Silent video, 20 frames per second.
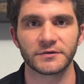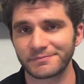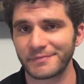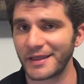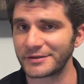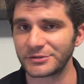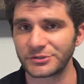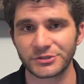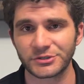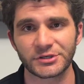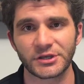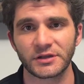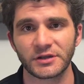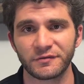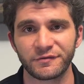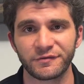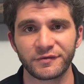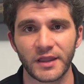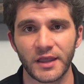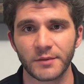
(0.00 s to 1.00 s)
It's just gonna
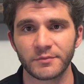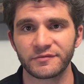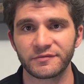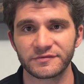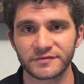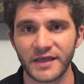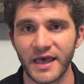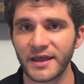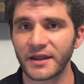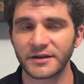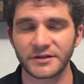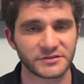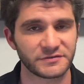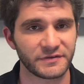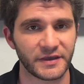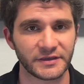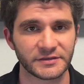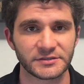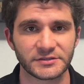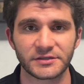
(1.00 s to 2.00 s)
flub flat on its
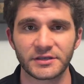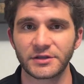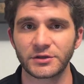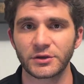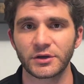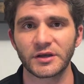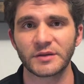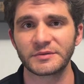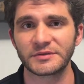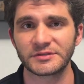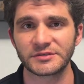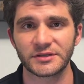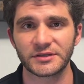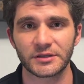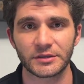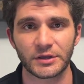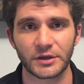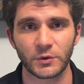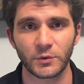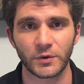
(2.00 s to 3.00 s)
face and you're gonna be sitting
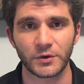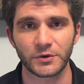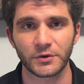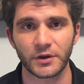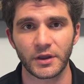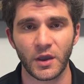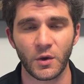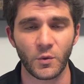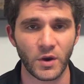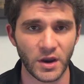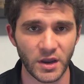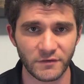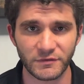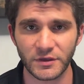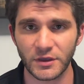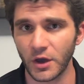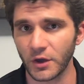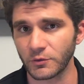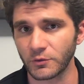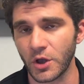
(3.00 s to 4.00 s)
there wondering, where have you
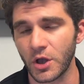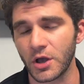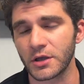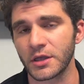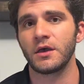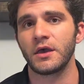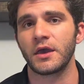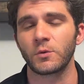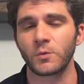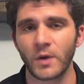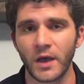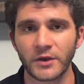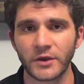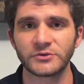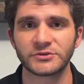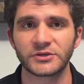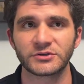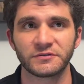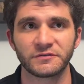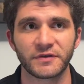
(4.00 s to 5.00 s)
gone wrong and why are you
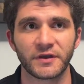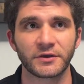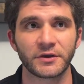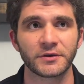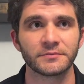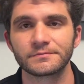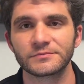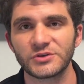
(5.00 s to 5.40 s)
such a failure?